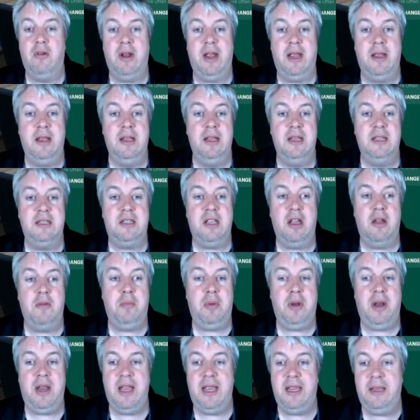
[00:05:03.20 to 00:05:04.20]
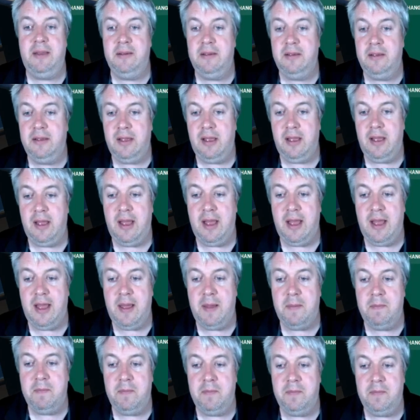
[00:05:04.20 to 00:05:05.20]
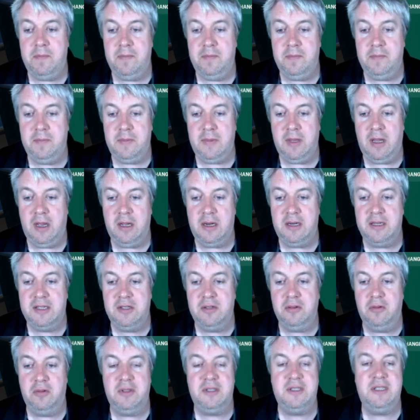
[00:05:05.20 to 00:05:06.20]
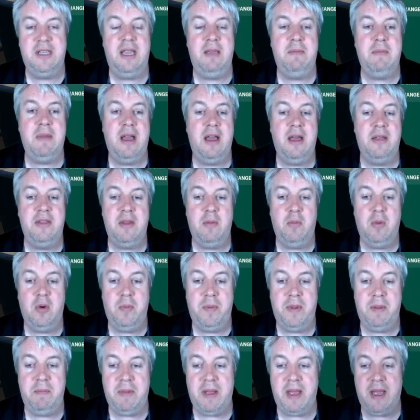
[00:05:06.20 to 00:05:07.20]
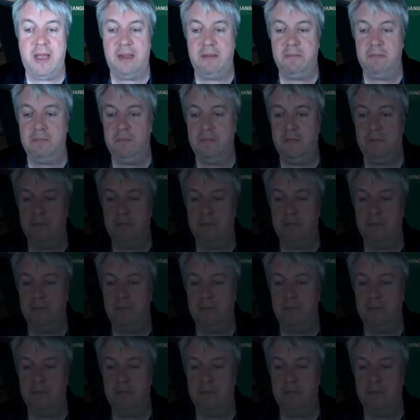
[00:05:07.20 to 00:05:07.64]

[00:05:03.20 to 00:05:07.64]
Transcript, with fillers: Right, let's go and play. I'm going to sort the team out and then we'll be back.